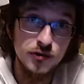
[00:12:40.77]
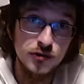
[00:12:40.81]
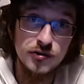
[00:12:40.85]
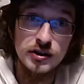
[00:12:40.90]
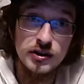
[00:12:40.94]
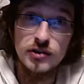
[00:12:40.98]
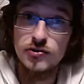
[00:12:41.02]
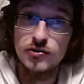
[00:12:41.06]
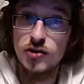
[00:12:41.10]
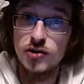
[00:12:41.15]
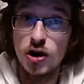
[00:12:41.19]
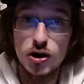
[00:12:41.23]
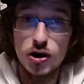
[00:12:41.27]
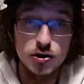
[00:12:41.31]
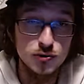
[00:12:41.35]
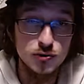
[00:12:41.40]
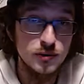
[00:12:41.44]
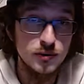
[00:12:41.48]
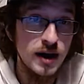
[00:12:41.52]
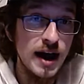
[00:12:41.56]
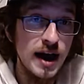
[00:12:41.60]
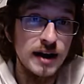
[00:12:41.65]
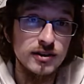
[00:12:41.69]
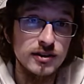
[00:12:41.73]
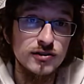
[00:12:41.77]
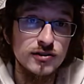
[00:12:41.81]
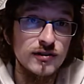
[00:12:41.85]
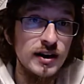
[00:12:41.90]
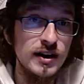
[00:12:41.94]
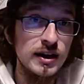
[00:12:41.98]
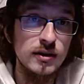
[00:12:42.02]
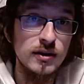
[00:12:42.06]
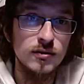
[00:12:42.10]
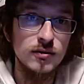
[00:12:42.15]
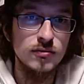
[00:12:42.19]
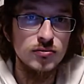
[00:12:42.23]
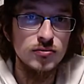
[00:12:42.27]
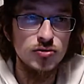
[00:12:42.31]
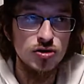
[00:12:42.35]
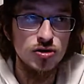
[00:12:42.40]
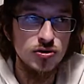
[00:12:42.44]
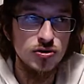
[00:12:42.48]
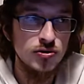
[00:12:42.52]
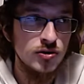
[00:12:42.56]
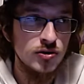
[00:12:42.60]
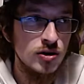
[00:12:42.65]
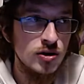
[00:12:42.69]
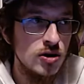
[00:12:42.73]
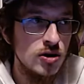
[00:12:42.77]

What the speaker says: these cards would activate and just